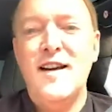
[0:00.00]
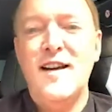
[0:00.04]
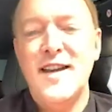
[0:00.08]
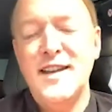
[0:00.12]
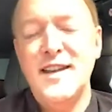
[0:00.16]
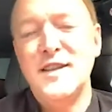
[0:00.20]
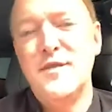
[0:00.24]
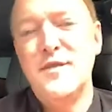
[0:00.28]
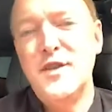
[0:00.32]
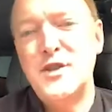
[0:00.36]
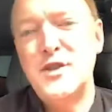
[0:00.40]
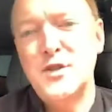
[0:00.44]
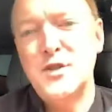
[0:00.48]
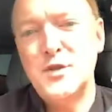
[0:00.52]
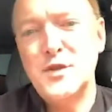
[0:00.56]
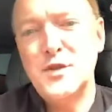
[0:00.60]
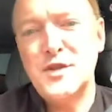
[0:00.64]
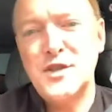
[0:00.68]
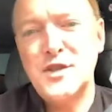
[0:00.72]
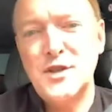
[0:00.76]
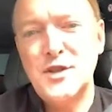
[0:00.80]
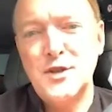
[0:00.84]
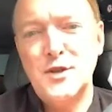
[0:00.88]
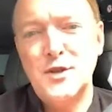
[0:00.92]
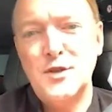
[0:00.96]

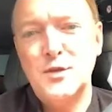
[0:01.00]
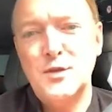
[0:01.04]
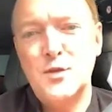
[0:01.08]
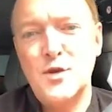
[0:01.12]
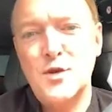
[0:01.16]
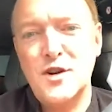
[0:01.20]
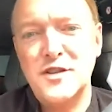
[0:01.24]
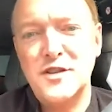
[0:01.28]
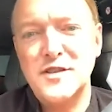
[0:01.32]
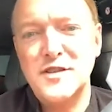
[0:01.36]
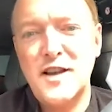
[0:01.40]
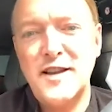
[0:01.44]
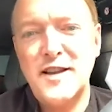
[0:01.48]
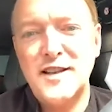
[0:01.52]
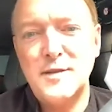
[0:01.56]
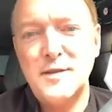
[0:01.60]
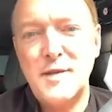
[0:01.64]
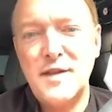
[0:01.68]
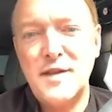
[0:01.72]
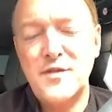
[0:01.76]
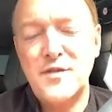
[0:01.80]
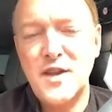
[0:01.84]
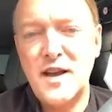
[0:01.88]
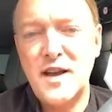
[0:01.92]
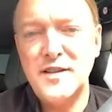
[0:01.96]
individuals who were excited
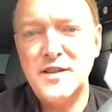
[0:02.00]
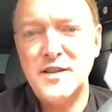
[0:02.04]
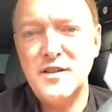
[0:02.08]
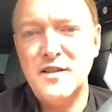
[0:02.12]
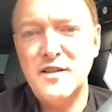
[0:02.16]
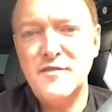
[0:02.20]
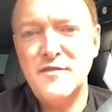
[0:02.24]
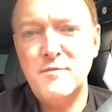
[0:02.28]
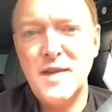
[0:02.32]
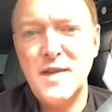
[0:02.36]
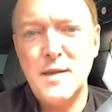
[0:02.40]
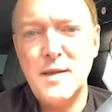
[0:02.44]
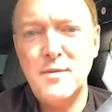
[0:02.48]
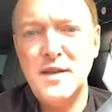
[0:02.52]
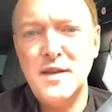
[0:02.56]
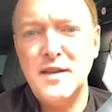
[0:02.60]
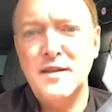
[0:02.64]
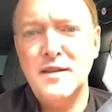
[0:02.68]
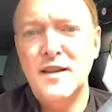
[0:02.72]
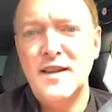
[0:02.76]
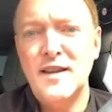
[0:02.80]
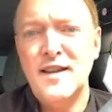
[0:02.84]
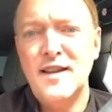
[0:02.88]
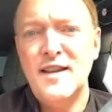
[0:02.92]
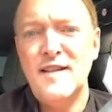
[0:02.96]
about the idea of
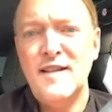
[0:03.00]
maybe